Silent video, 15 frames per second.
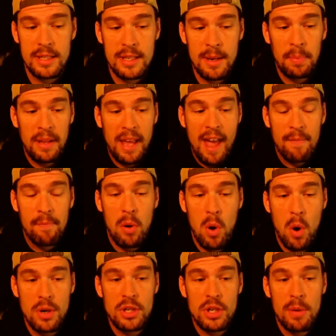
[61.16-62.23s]
You simply have
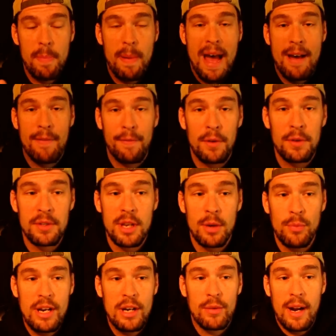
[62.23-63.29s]
ports or baffles
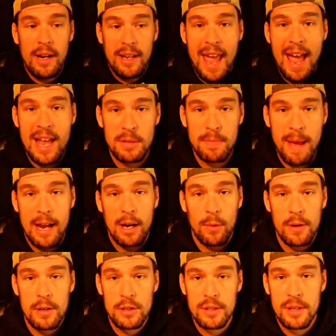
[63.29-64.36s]
that redirect gas
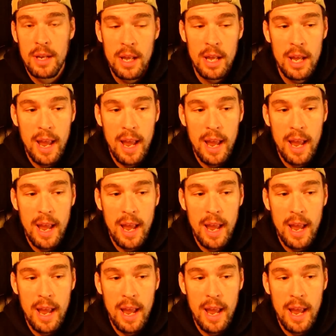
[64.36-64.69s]
backwards.